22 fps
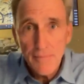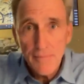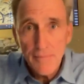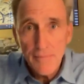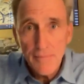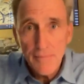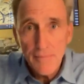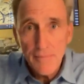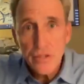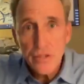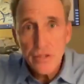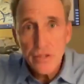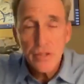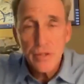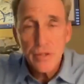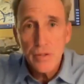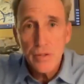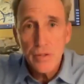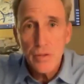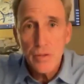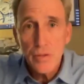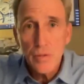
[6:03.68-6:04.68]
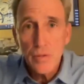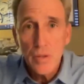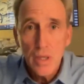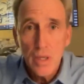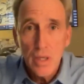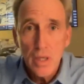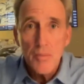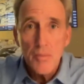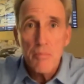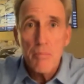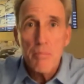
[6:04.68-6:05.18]
points to
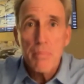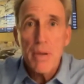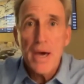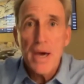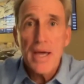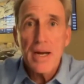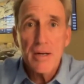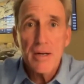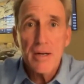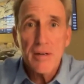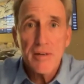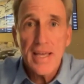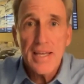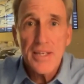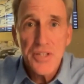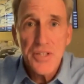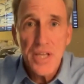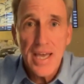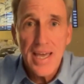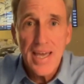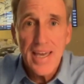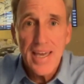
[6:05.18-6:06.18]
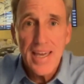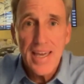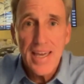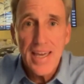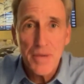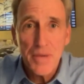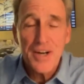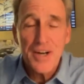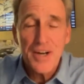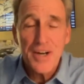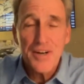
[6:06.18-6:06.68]
better days
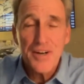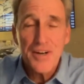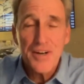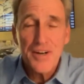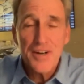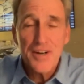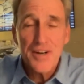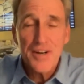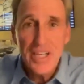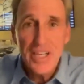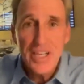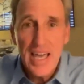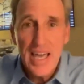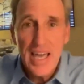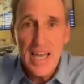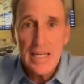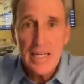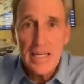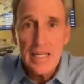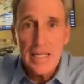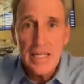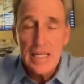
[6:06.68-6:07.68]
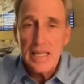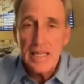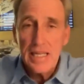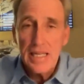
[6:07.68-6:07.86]
ahead, better fishing ahead.